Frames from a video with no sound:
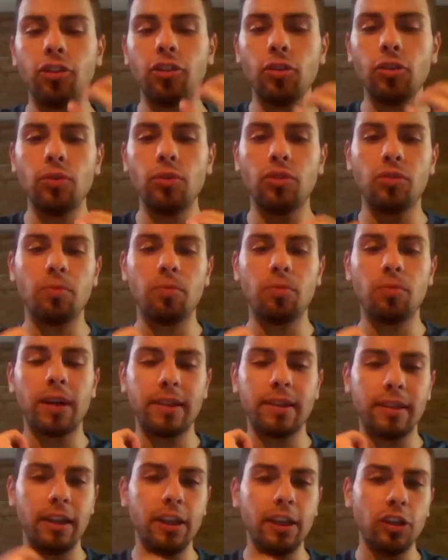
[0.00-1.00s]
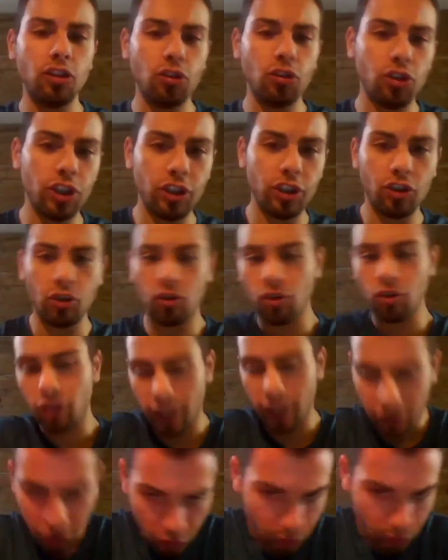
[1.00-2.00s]
use Brazilian jiu-jitsu to
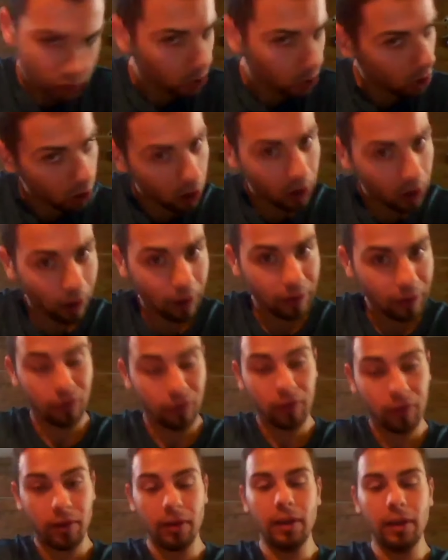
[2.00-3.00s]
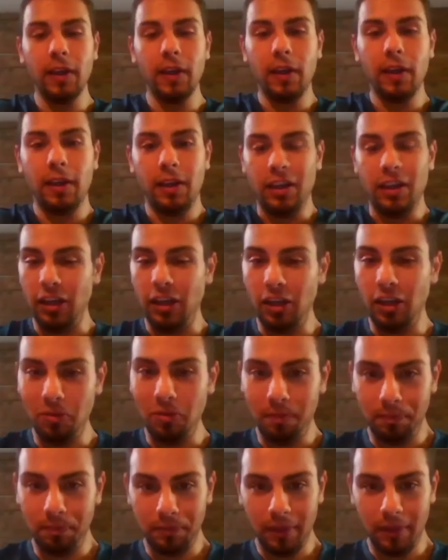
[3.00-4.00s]
get you in locks. You
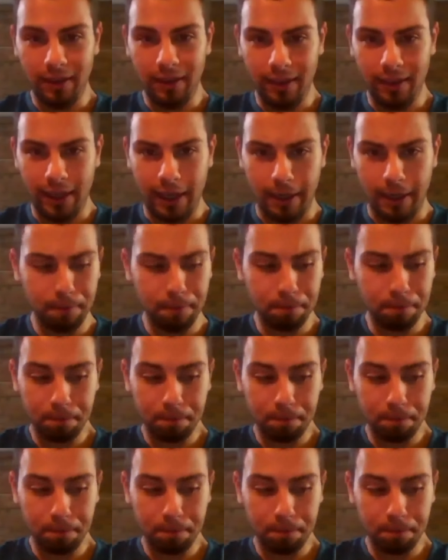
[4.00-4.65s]
know, it's I um,